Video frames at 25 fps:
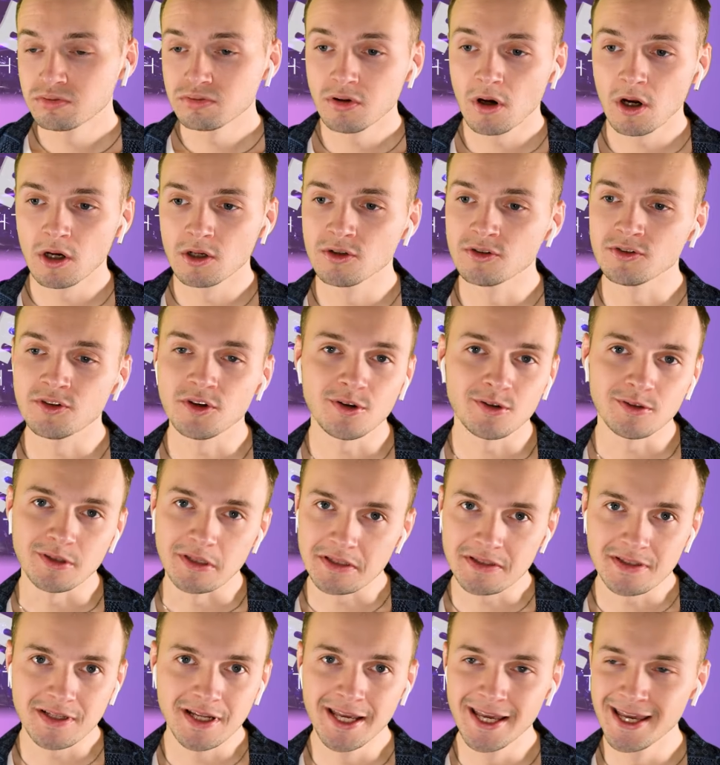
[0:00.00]
I don't know,
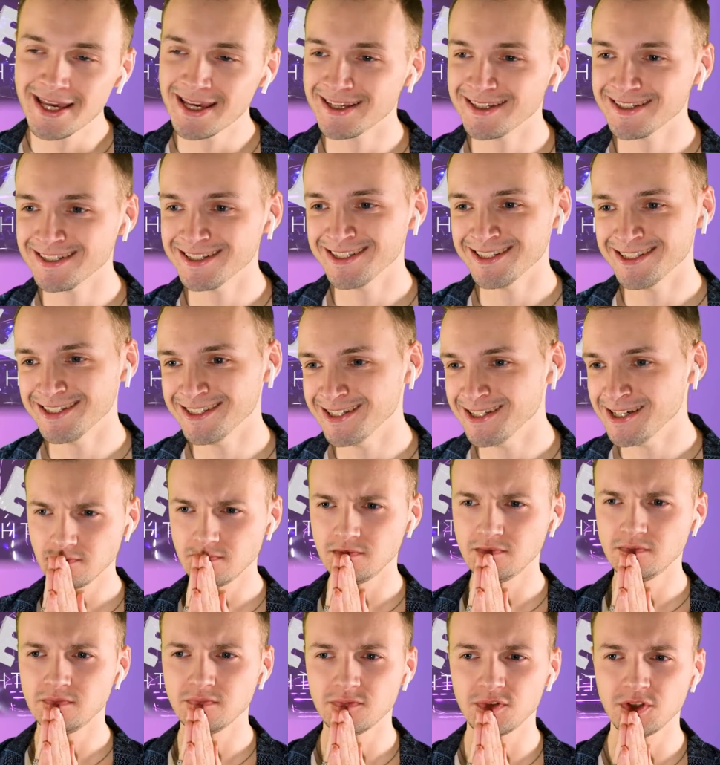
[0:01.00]
honestly.
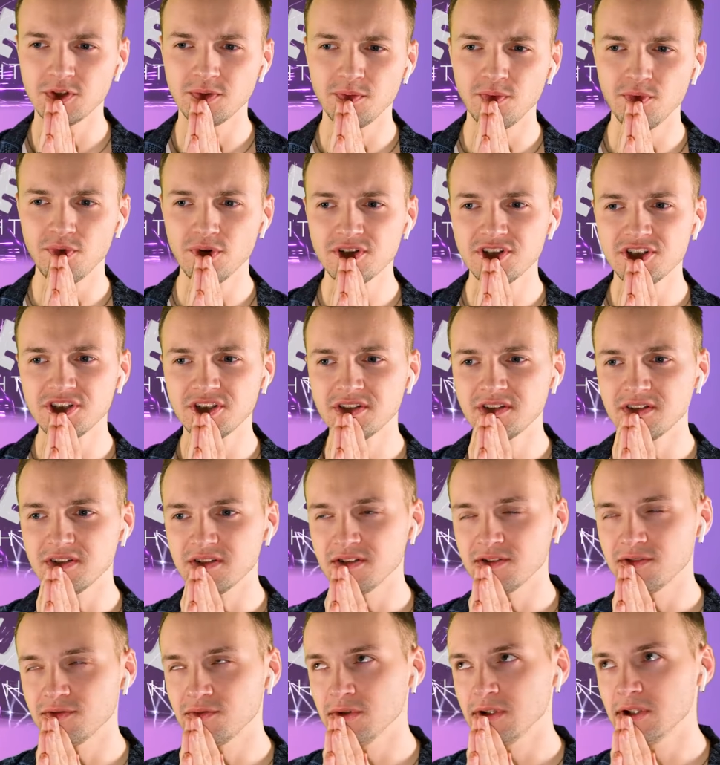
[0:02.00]
The bridge
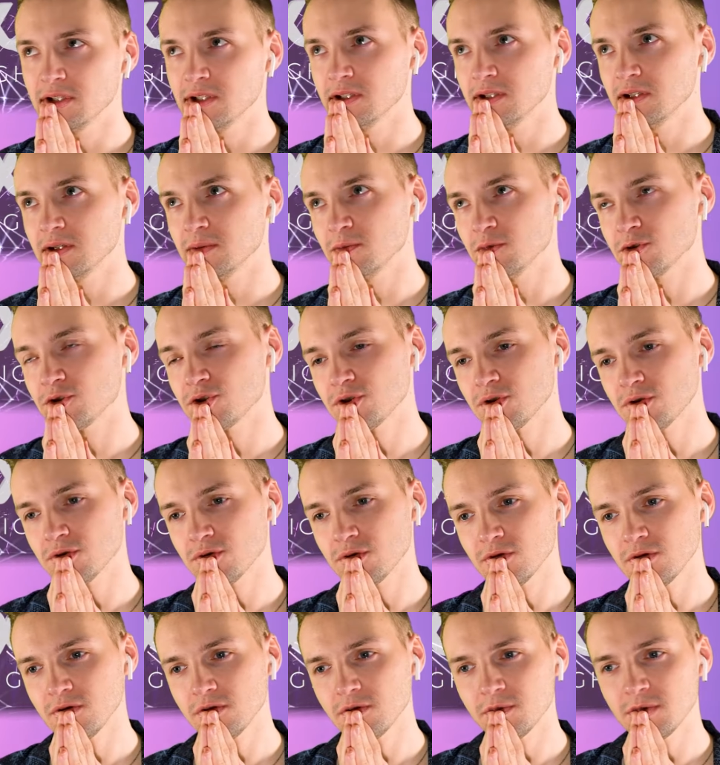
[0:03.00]
is really
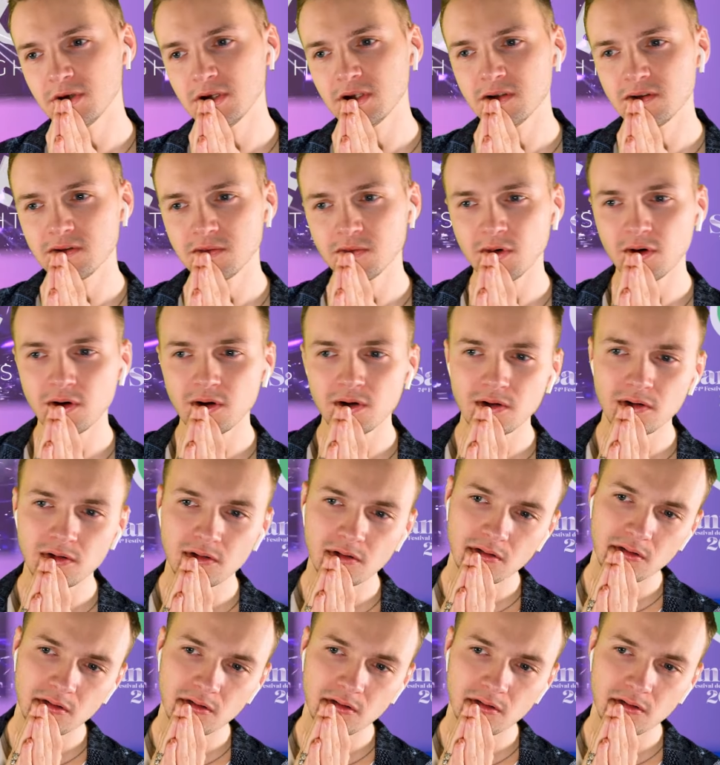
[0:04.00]
emotional a bit more.